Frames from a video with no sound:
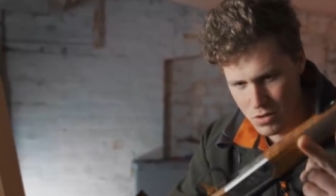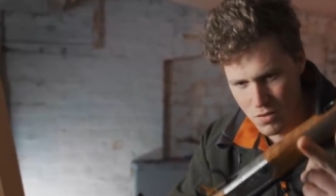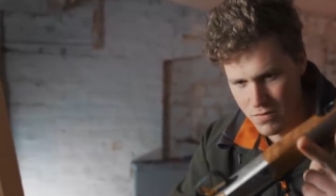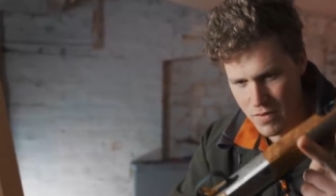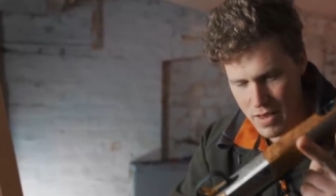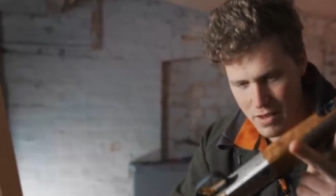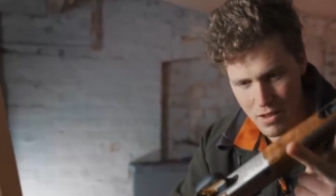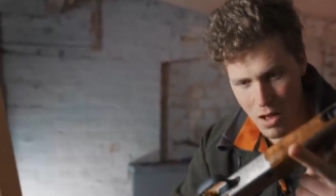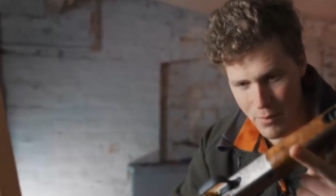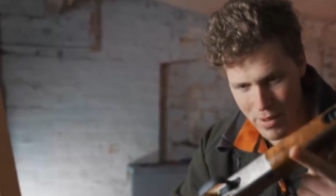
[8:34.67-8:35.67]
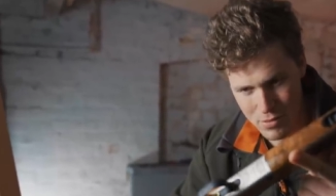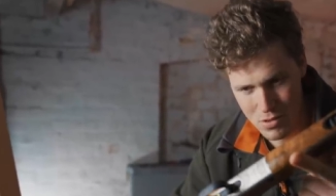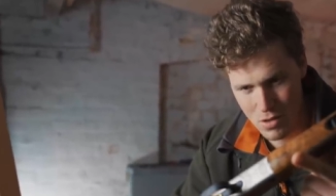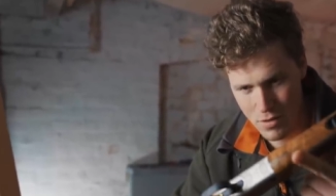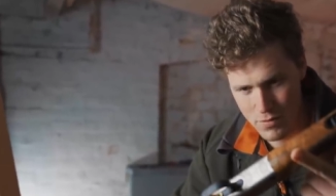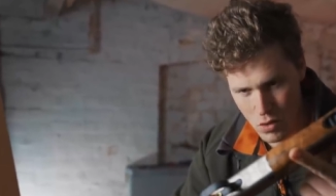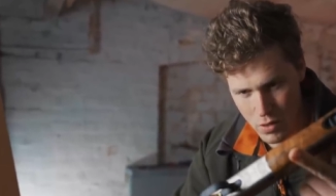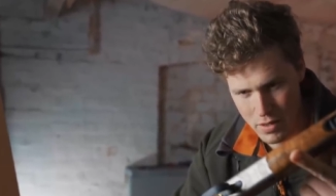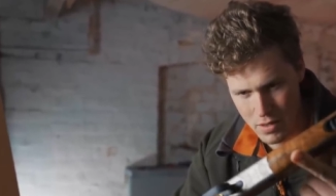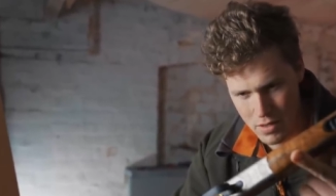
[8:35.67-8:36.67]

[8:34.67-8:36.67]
severe amounts of joy.